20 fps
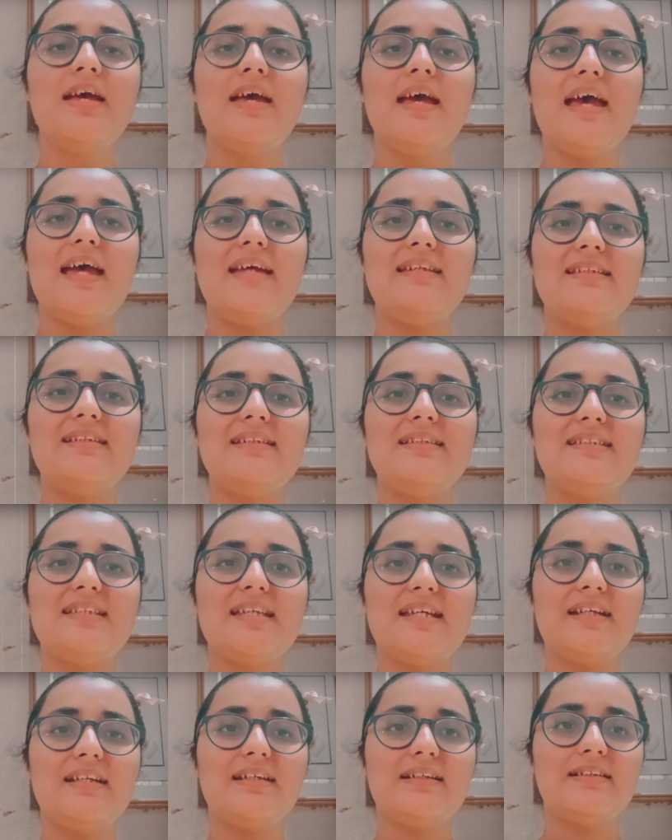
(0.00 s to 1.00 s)
And then
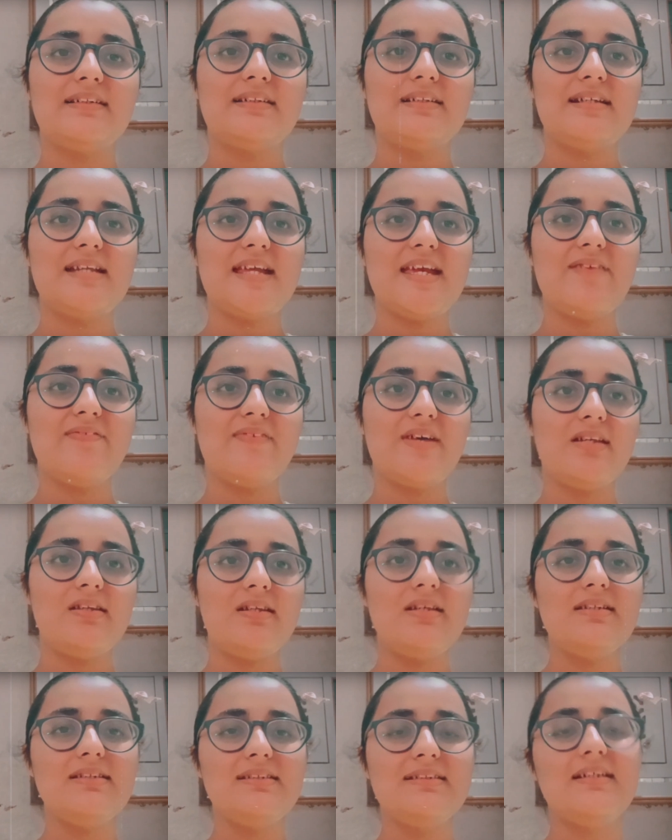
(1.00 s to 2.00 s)
day 1
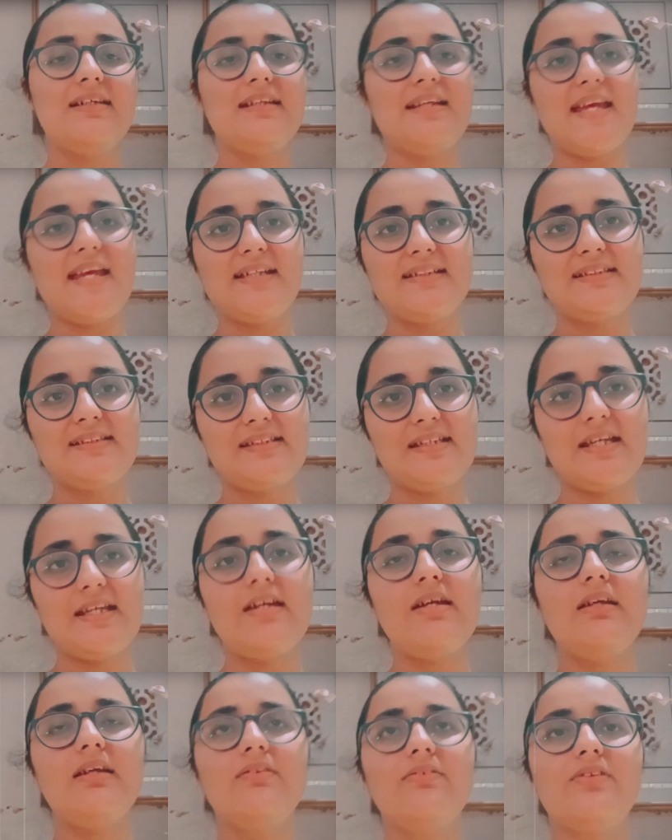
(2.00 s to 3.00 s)
is the next
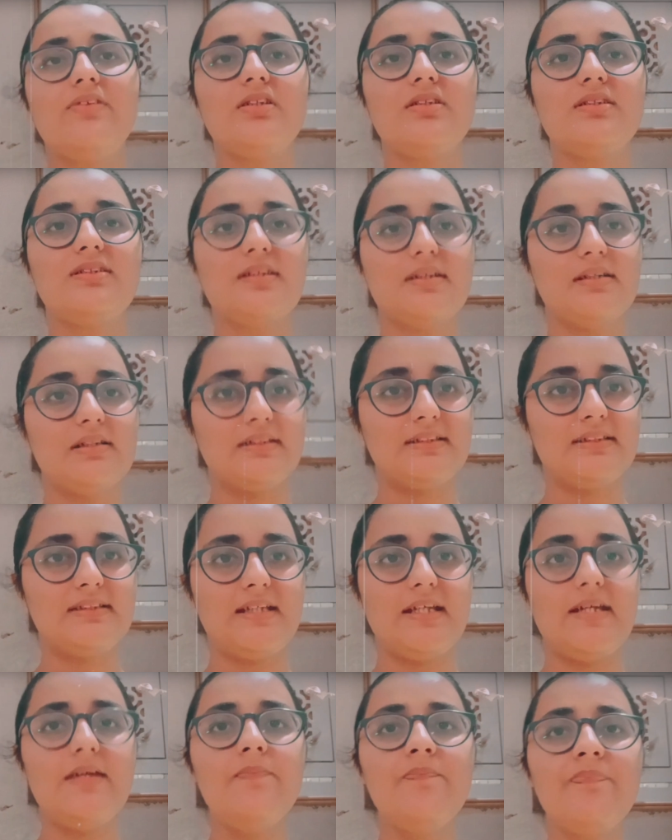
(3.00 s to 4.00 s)
day, which is
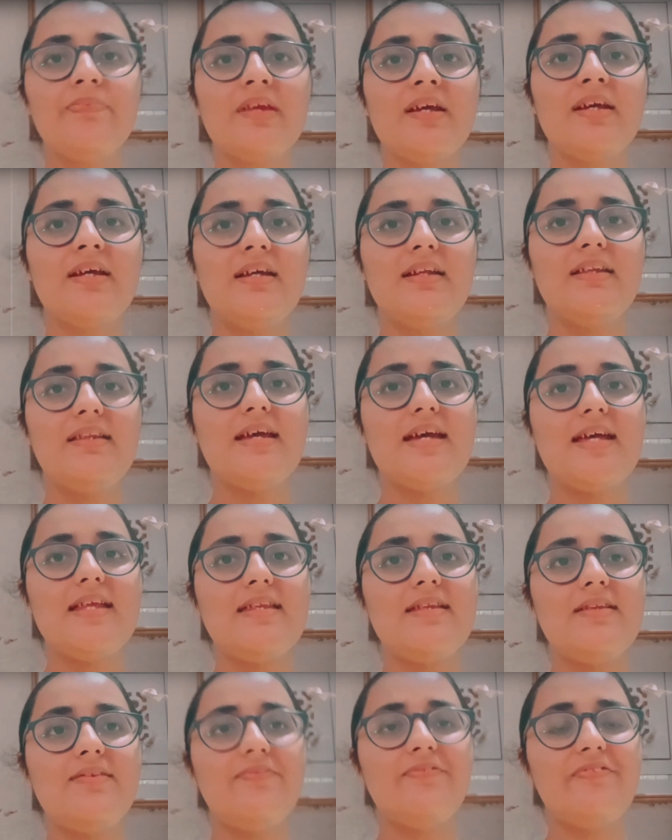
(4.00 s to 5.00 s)
Thursday,
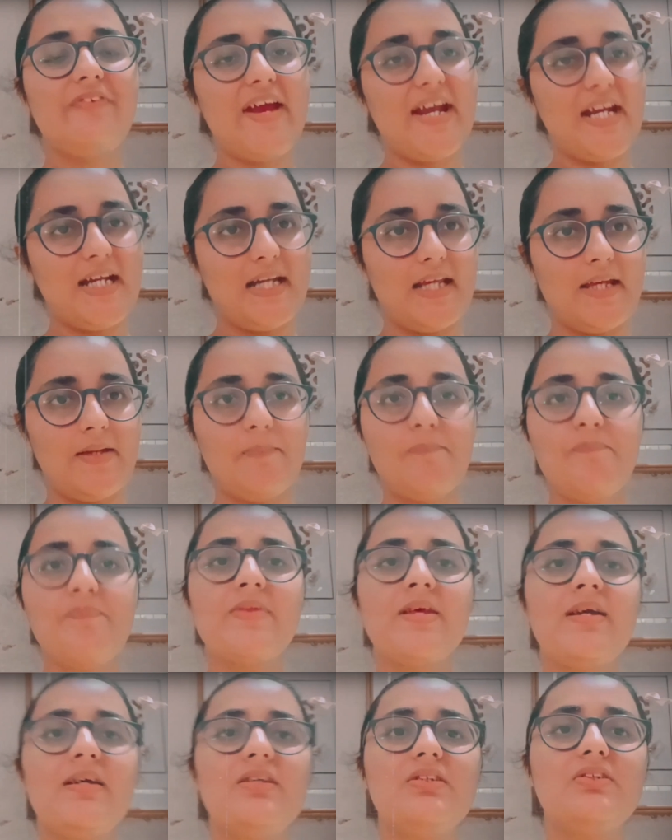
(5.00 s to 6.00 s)
then Friday.
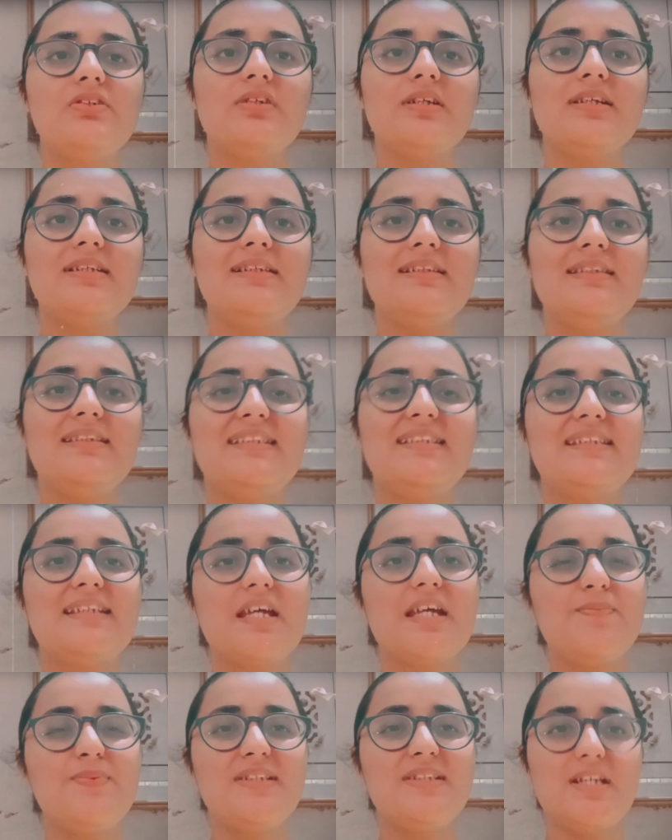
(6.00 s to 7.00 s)
So you can
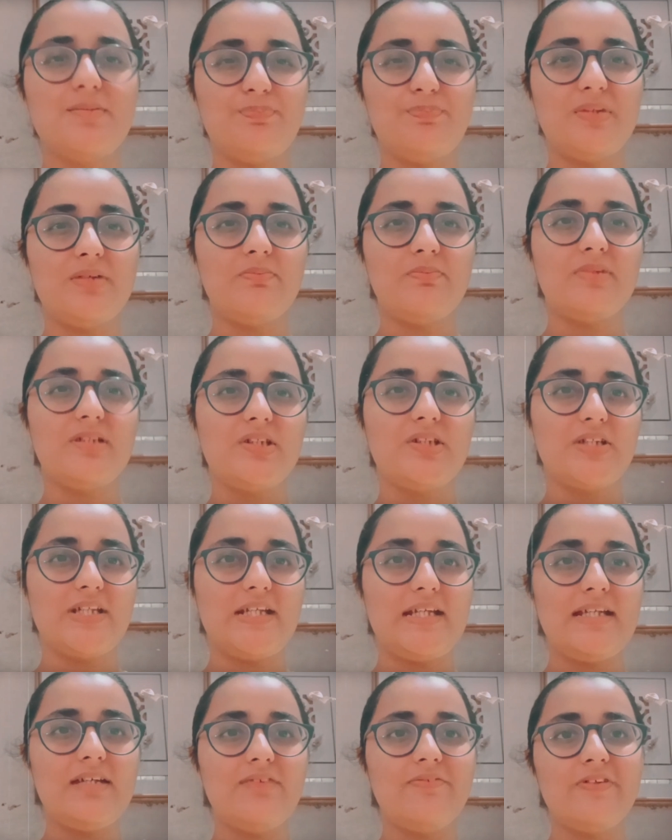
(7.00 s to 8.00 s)
skip step number 3
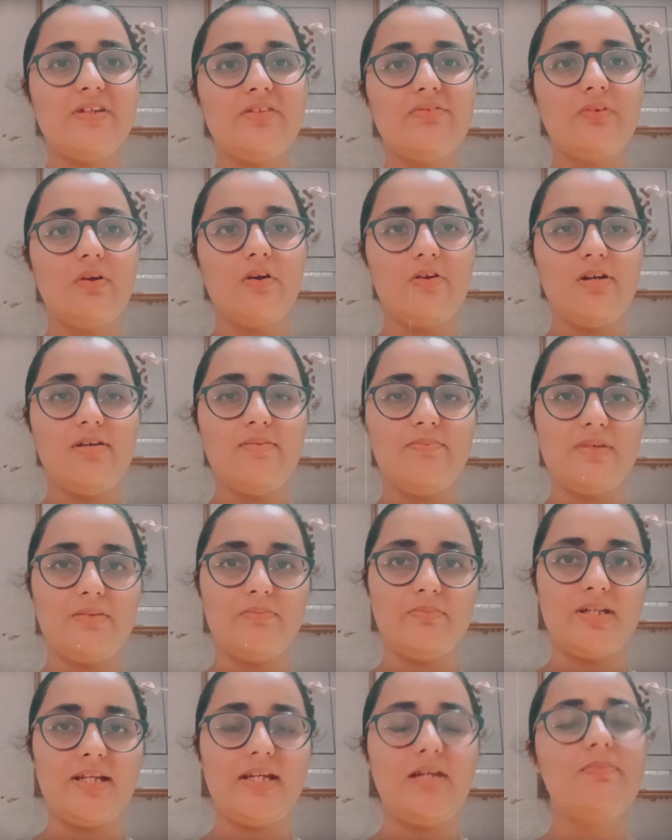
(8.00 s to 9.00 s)
if you have good
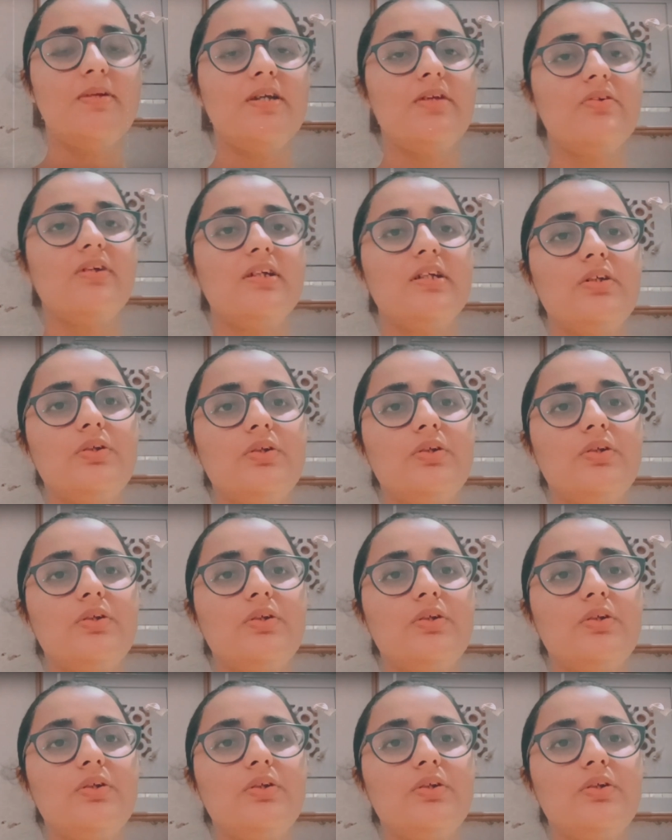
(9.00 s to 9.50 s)
memory, but you can